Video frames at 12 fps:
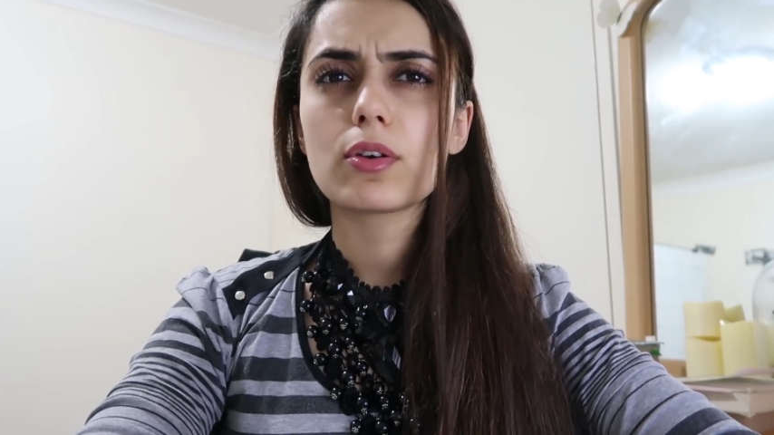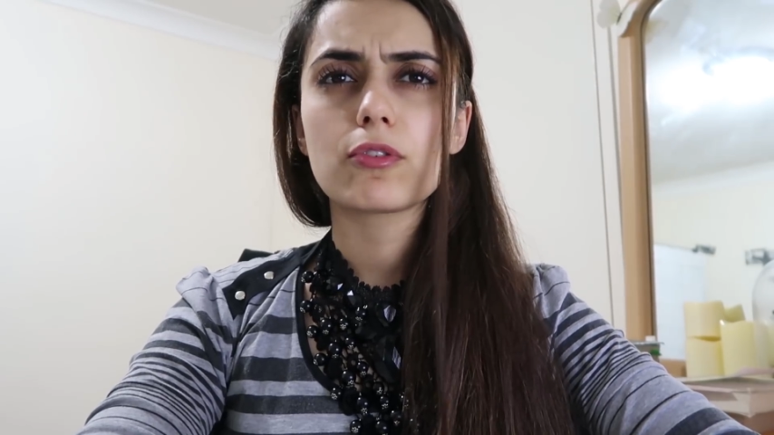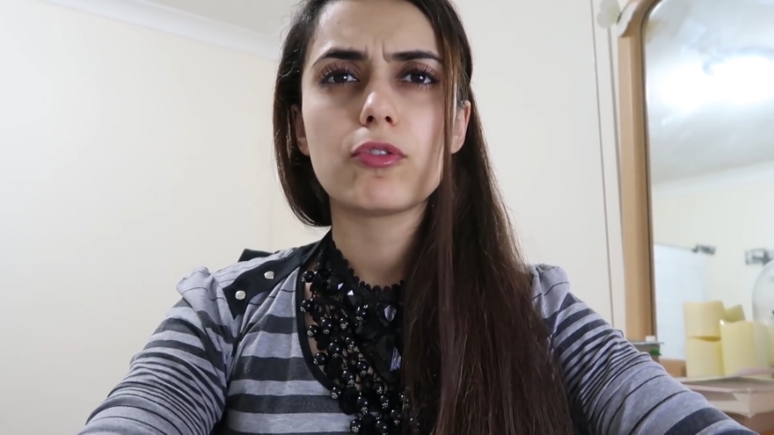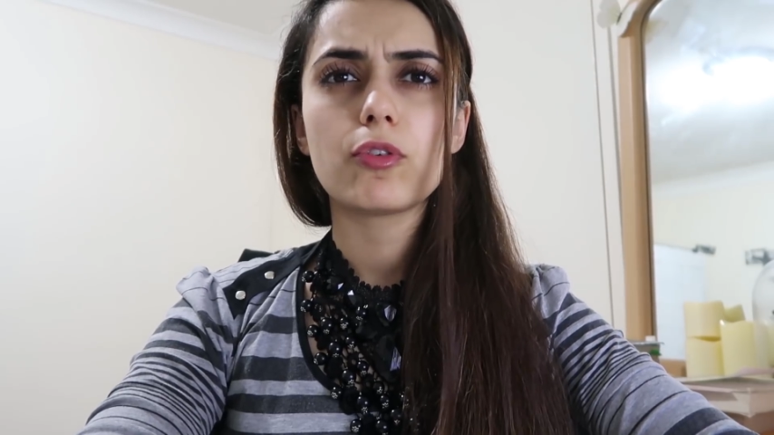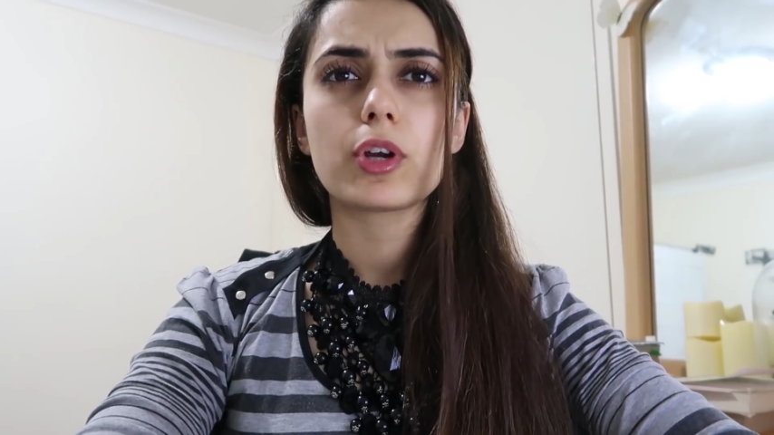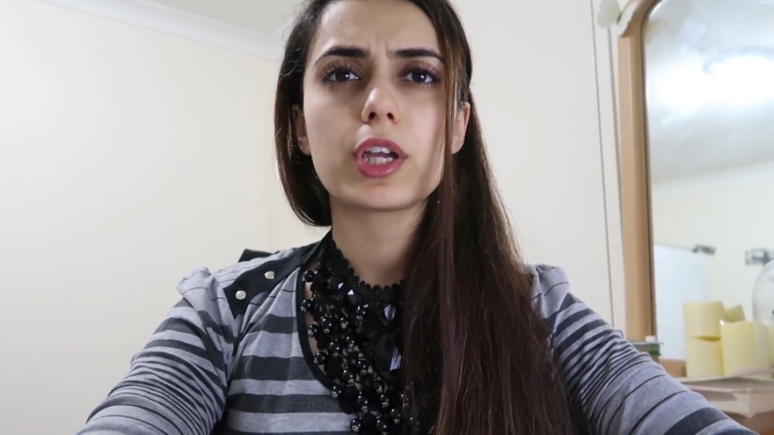or
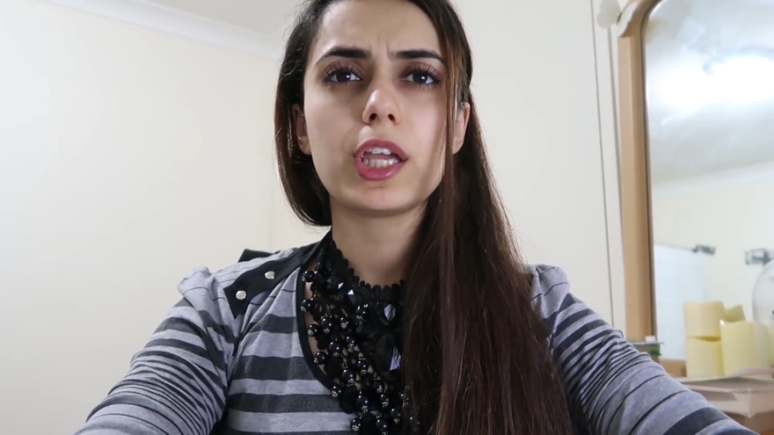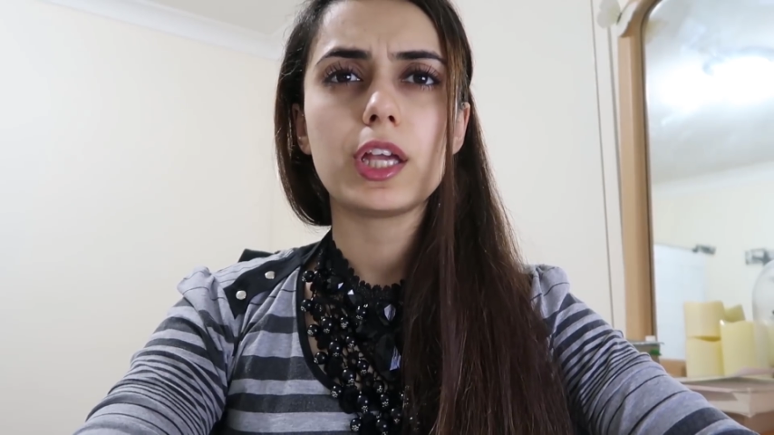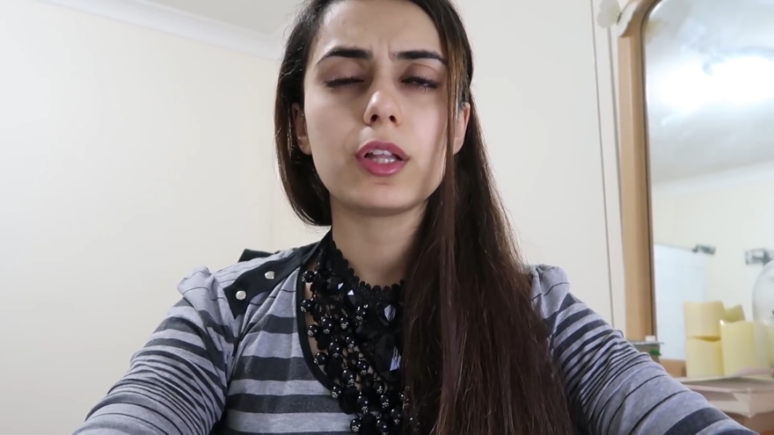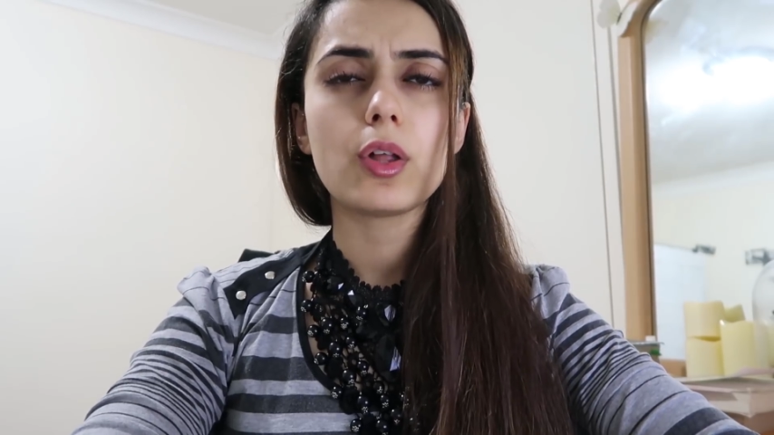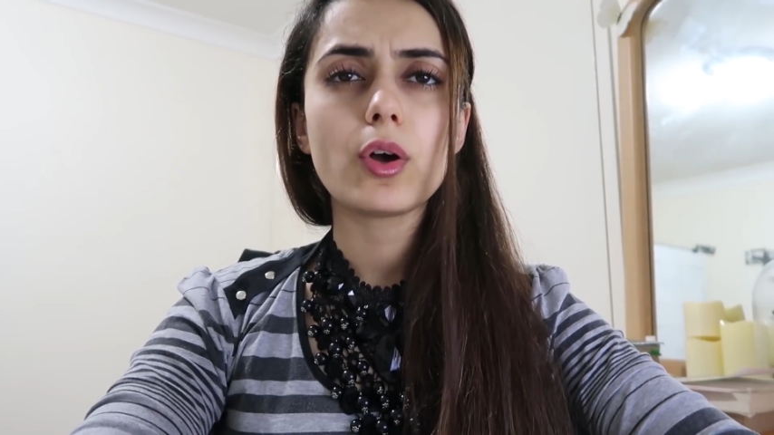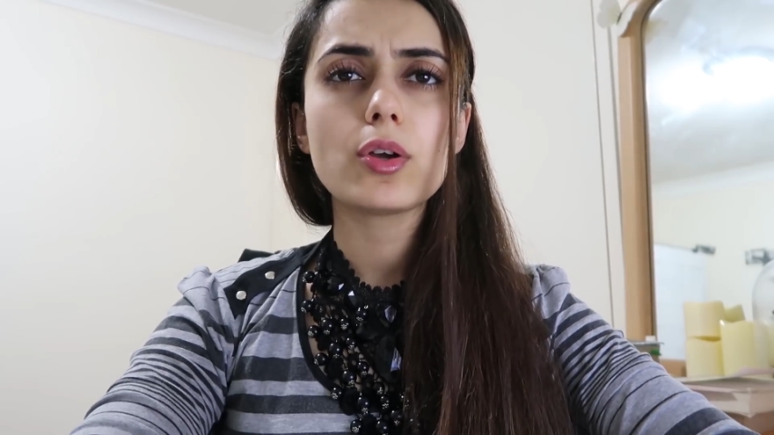4
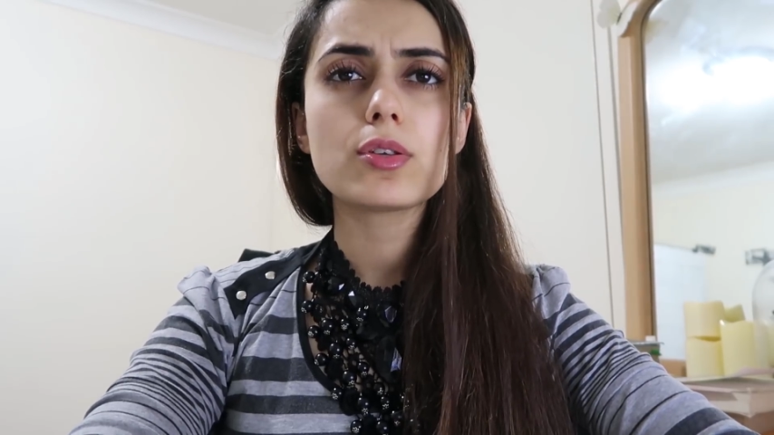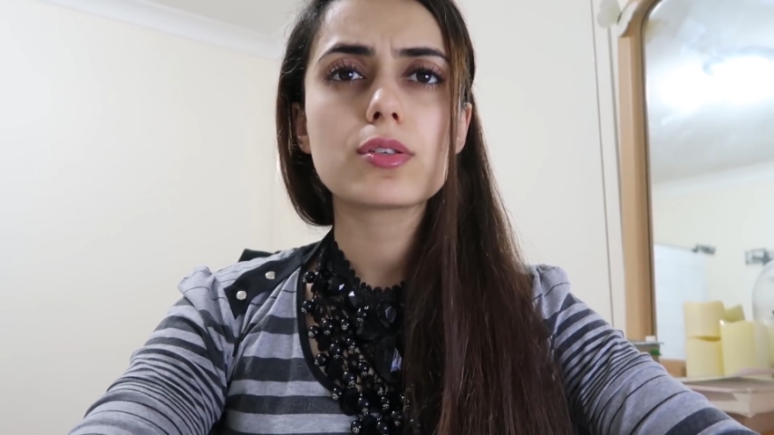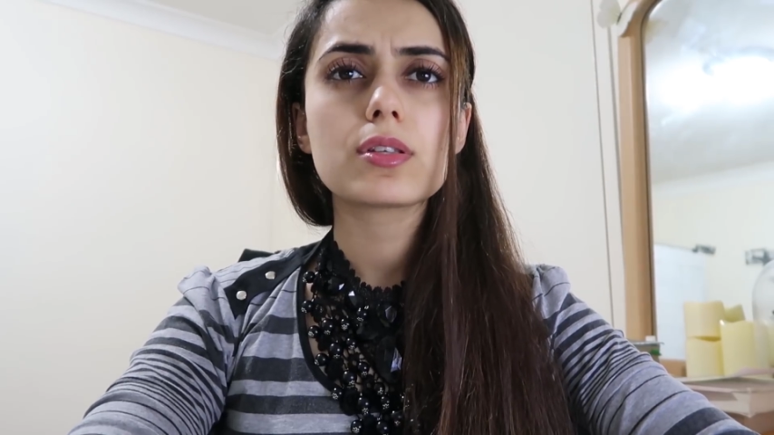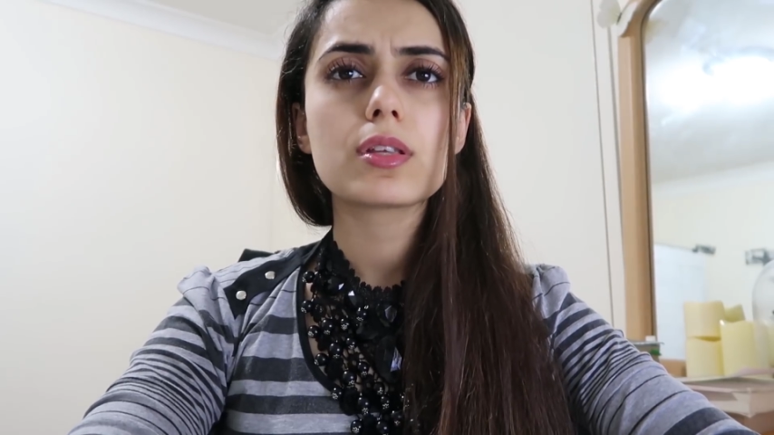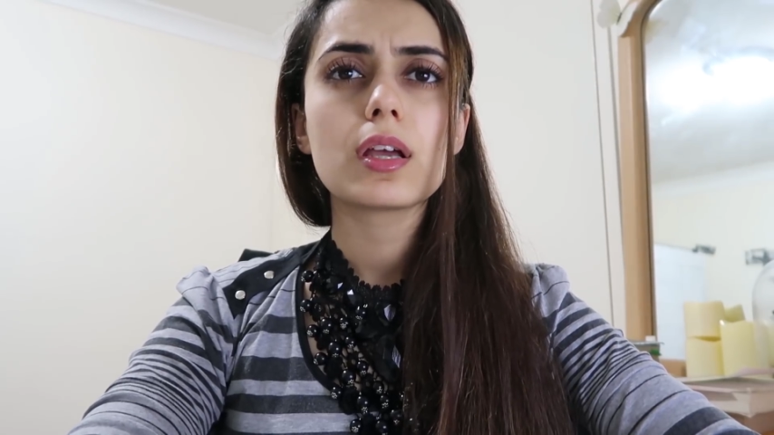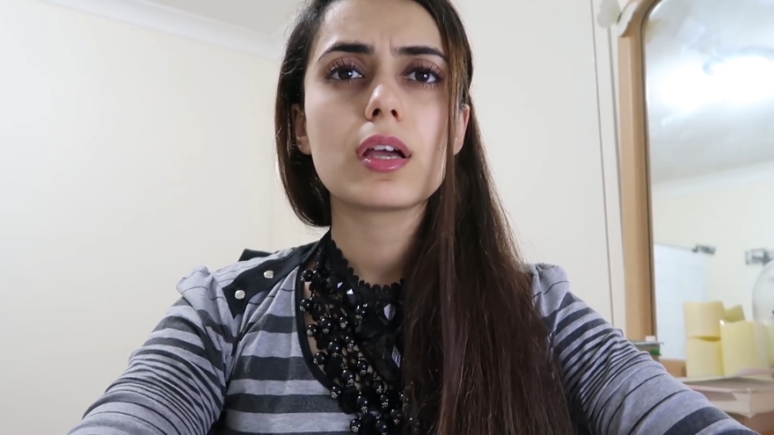
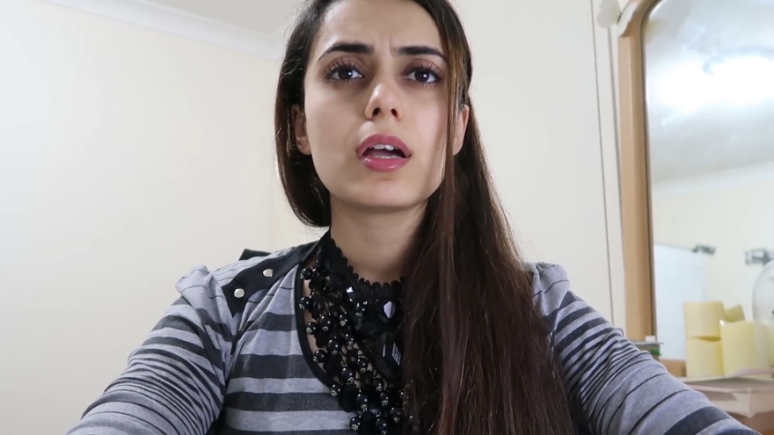kilos